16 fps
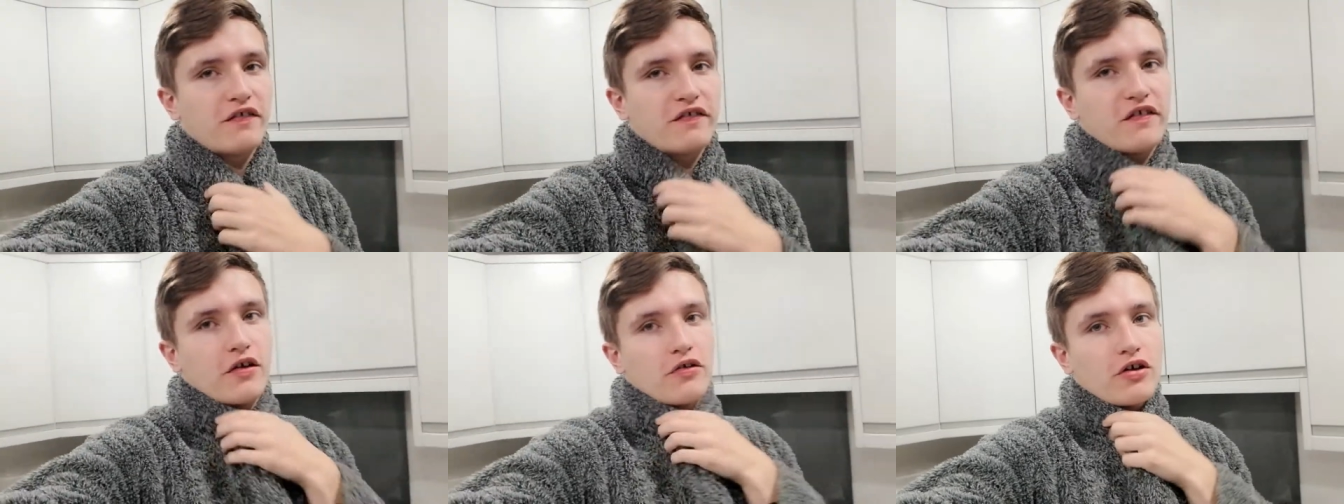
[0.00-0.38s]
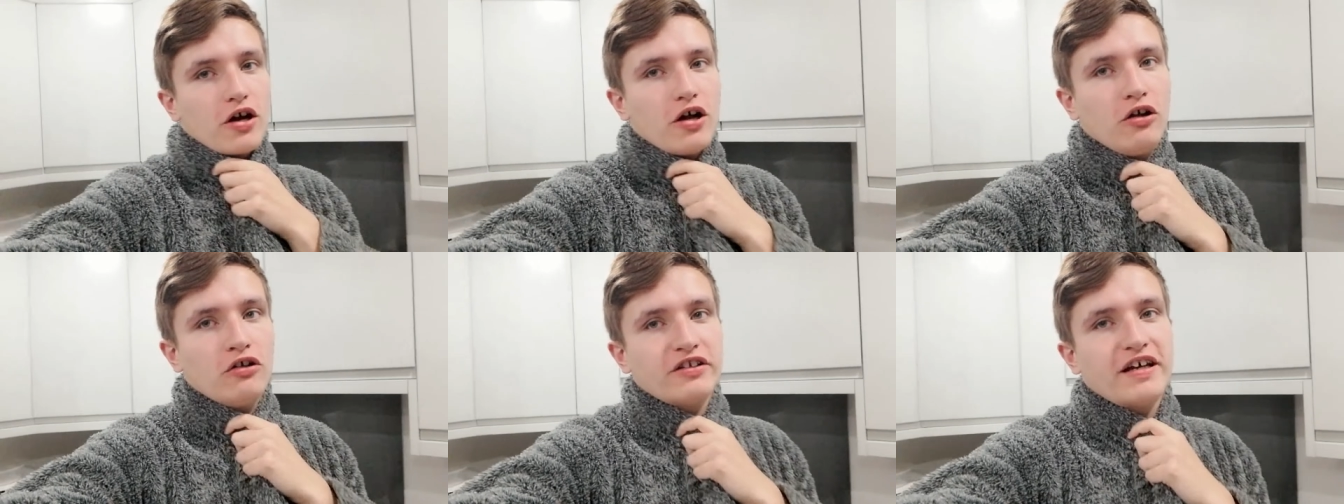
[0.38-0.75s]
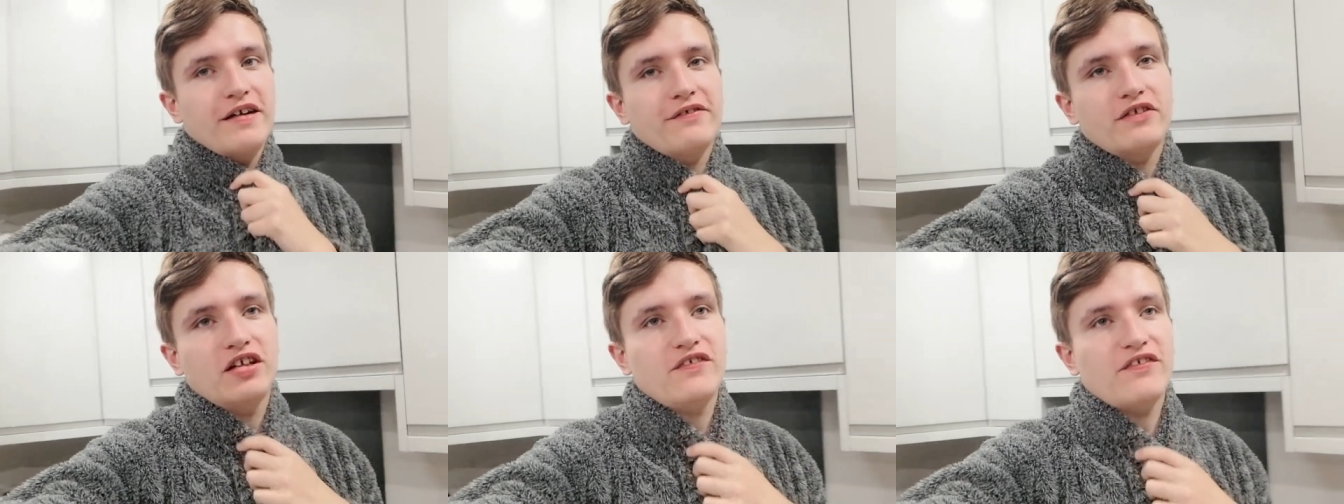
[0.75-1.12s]
so cold
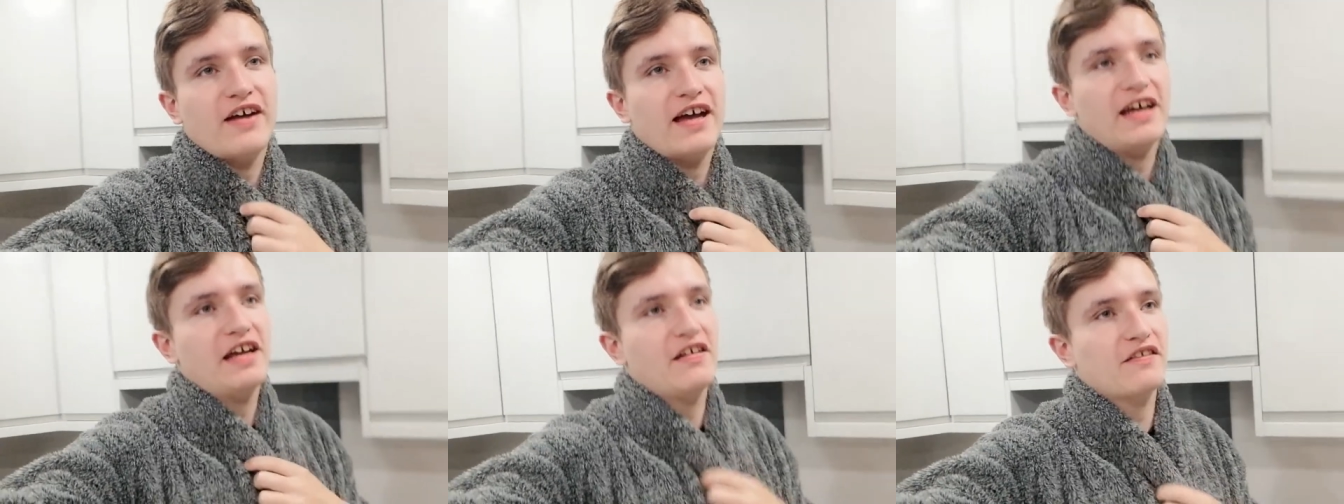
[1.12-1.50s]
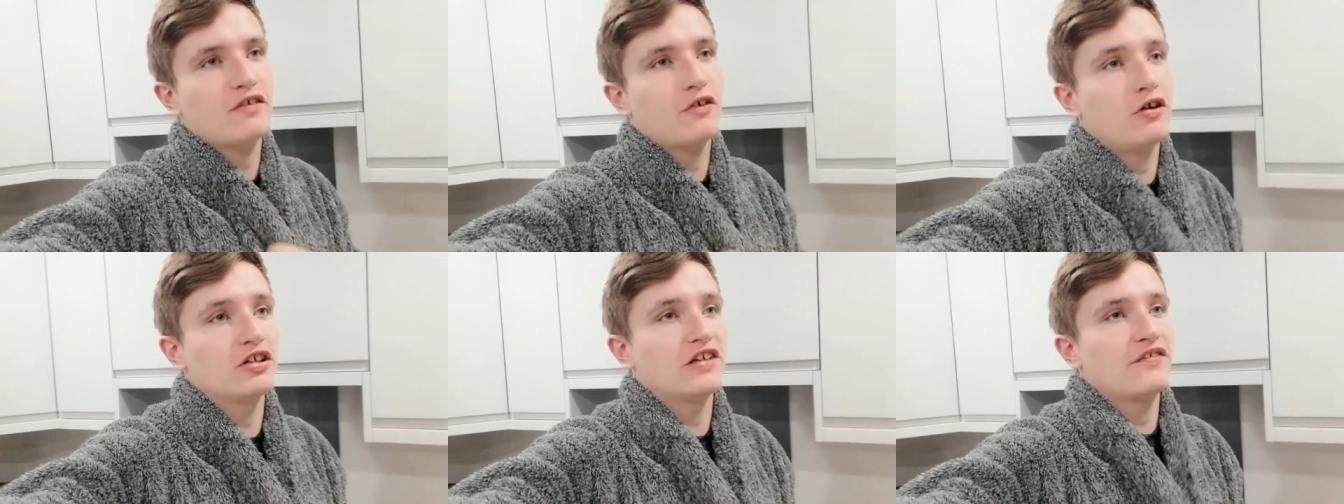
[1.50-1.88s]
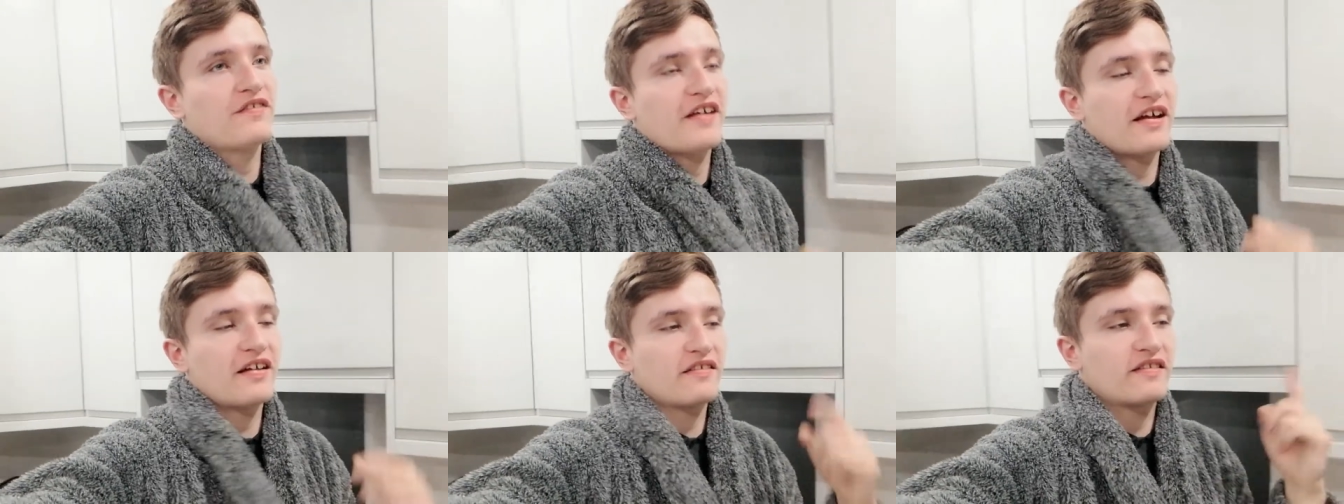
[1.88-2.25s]
after they've ate or they've
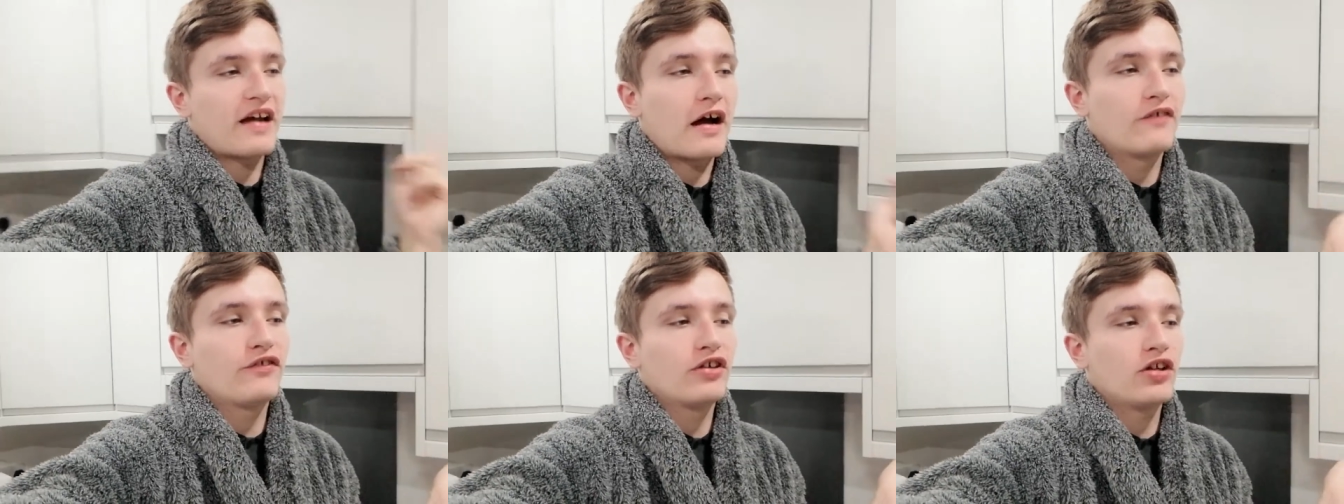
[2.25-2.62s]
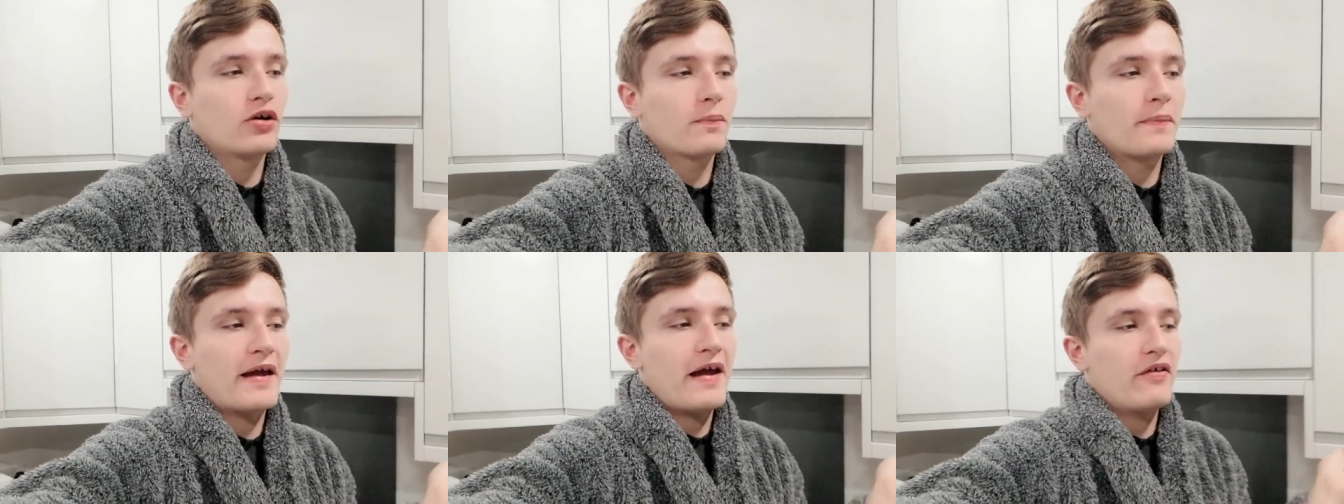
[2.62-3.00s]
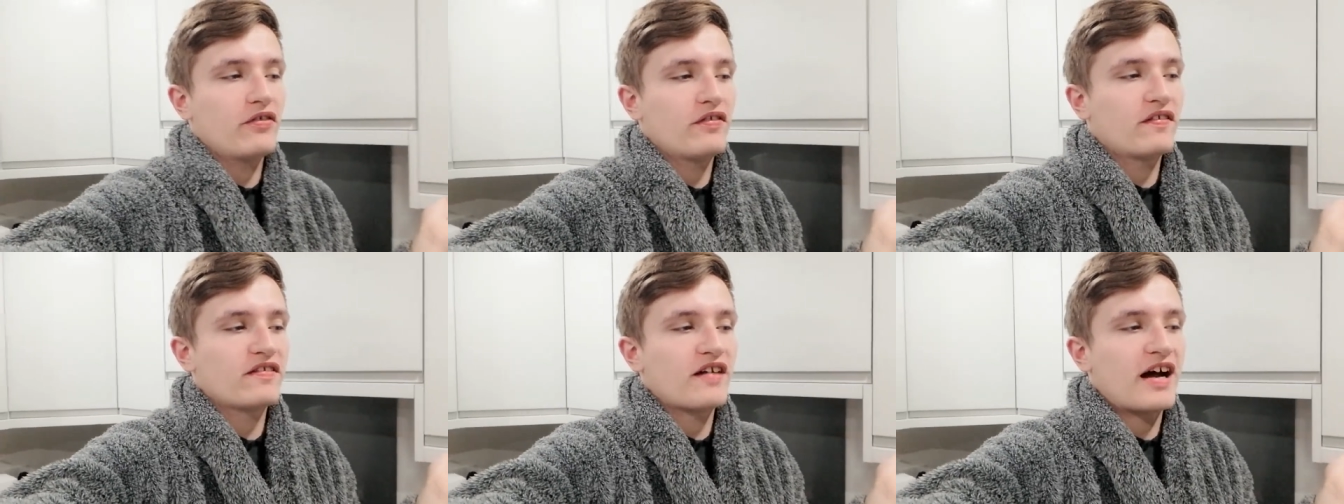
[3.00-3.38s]
sat down for long
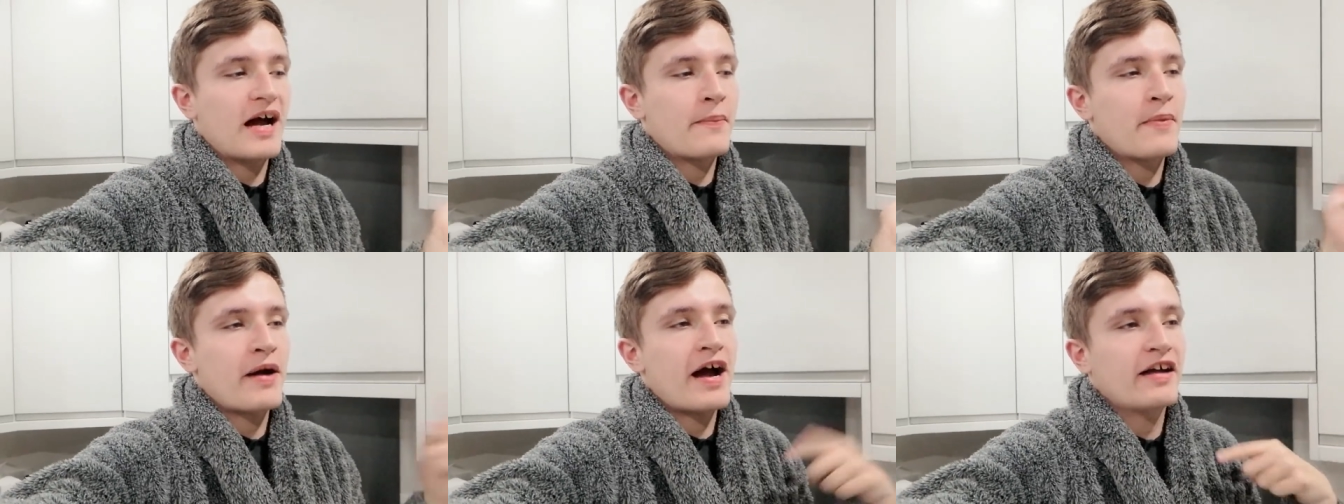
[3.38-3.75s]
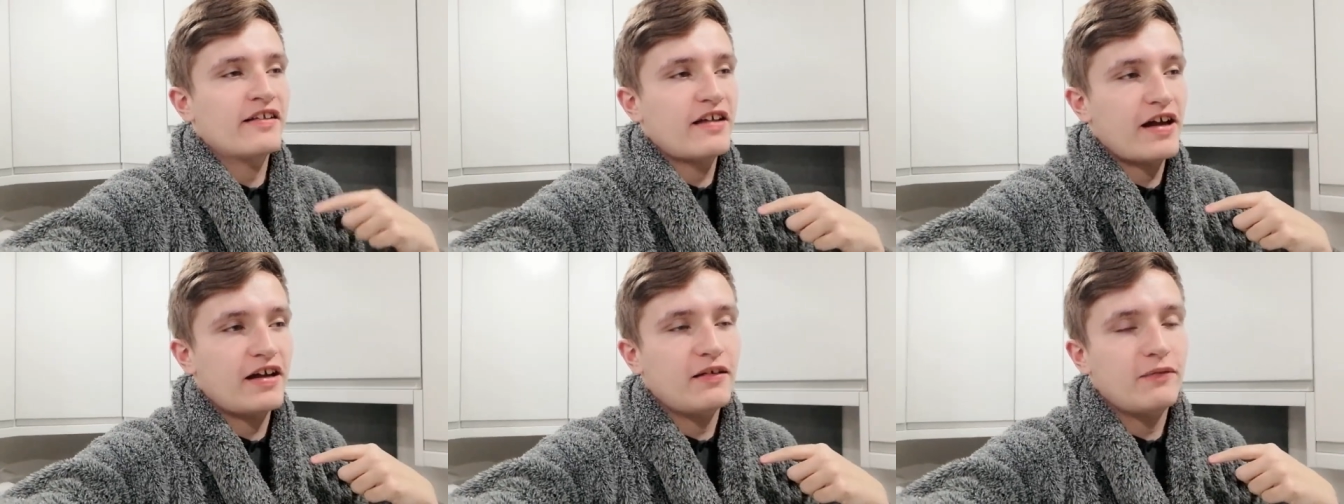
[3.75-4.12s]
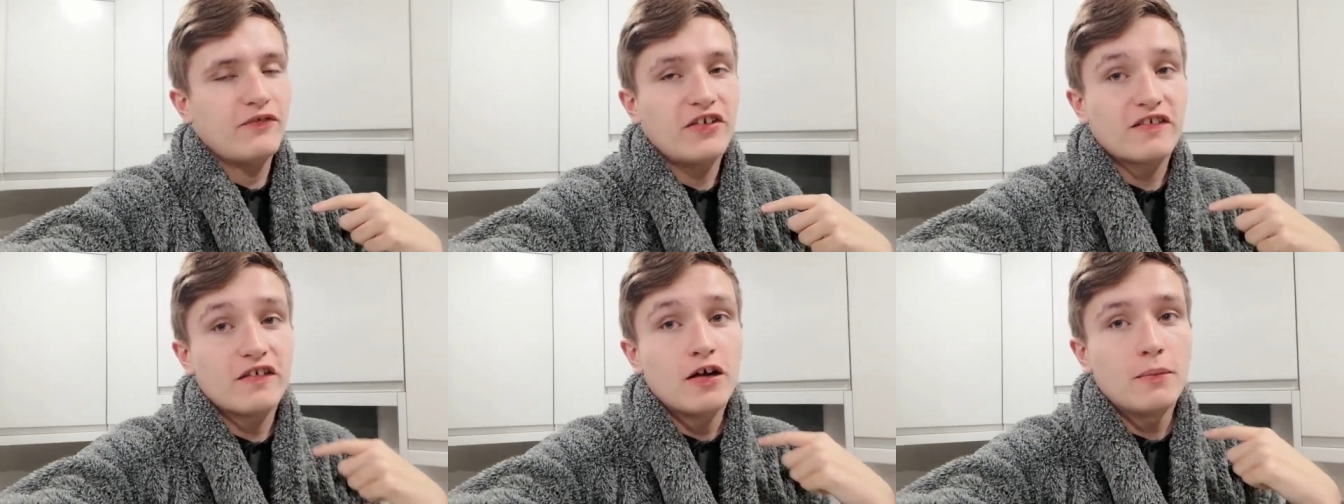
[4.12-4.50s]
periods of time and ate.
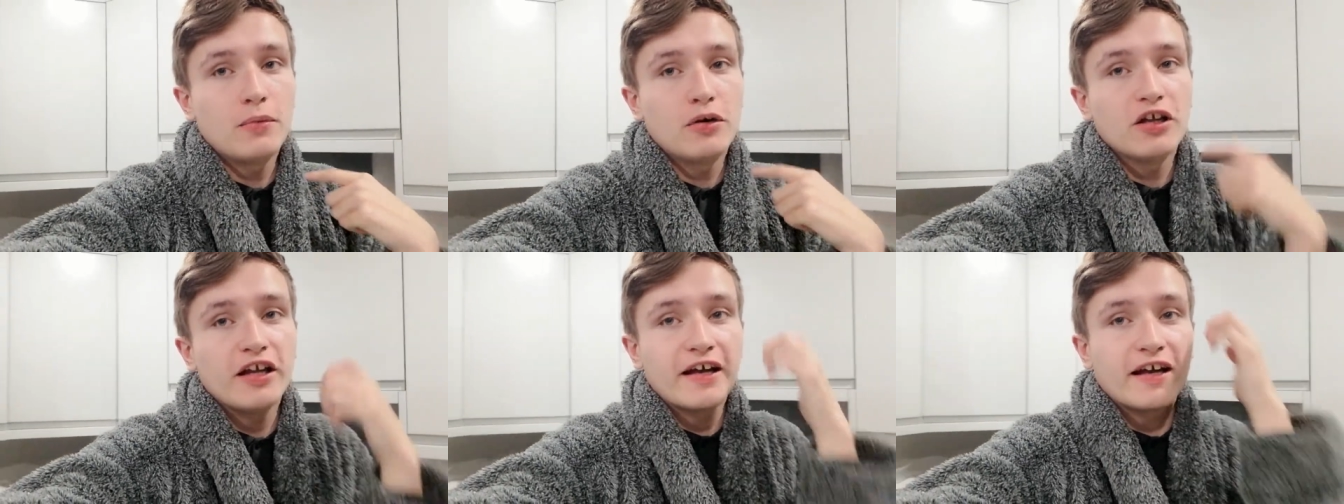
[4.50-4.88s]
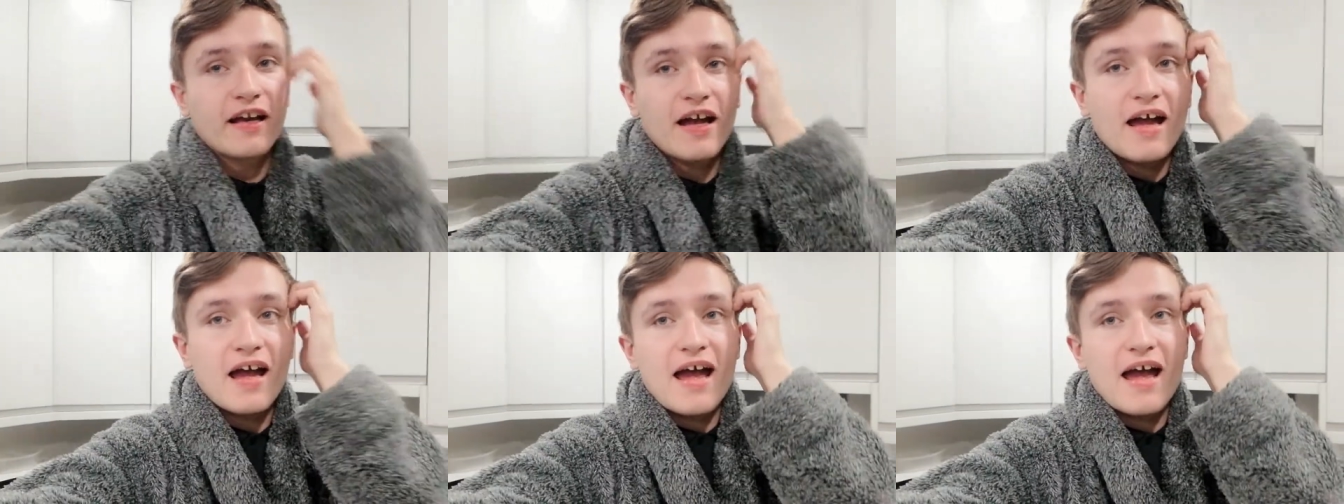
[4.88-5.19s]
For example, like